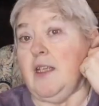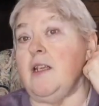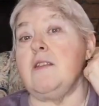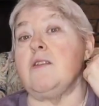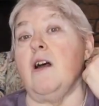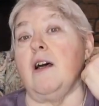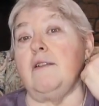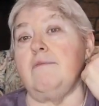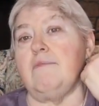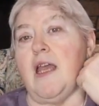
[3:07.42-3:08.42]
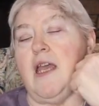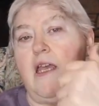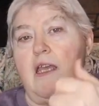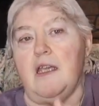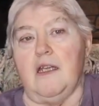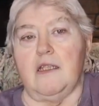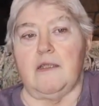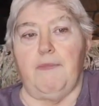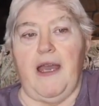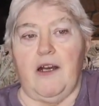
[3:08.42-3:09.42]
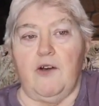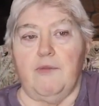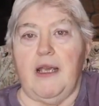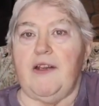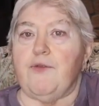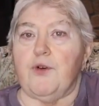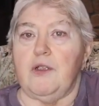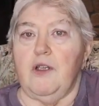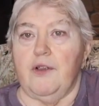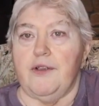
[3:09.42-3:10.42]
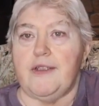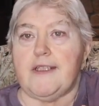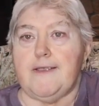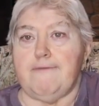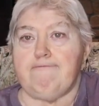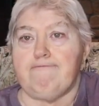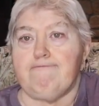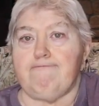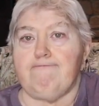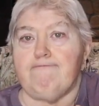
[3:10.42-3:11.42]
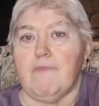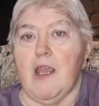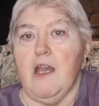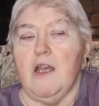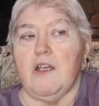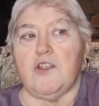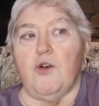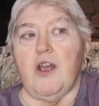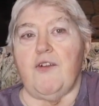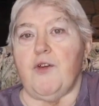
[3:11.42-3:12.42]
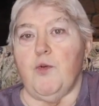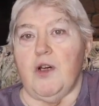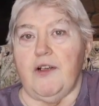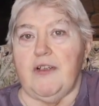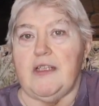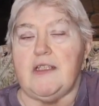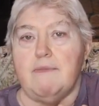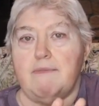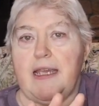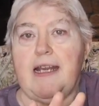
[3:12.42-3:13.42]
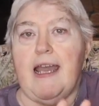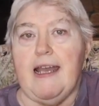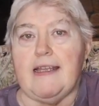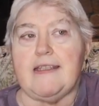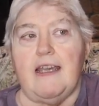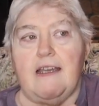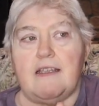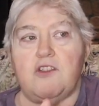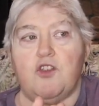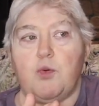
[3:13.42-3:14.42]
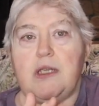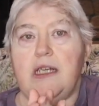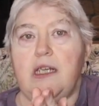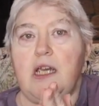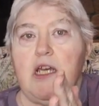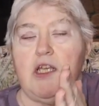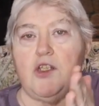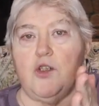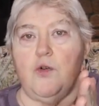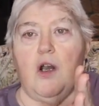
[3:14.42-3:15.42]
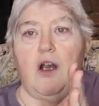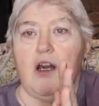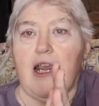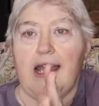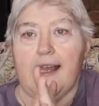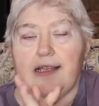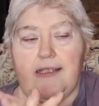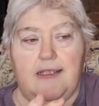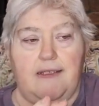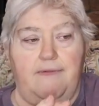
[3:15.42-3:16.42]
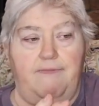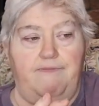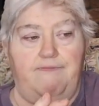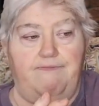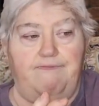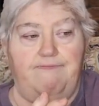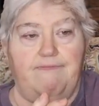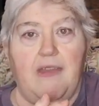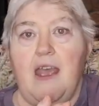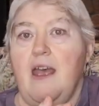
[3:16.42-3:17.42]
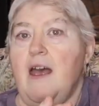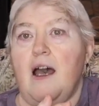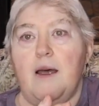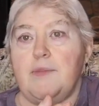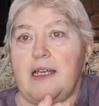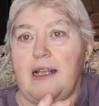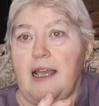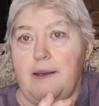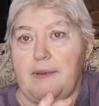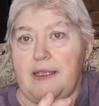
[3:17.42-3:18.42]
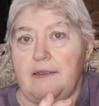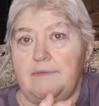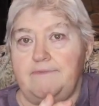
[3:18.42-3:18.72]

It is not. It is a pattern made for adults. So every one of us that made hats has to redo our hats. I'm not happy.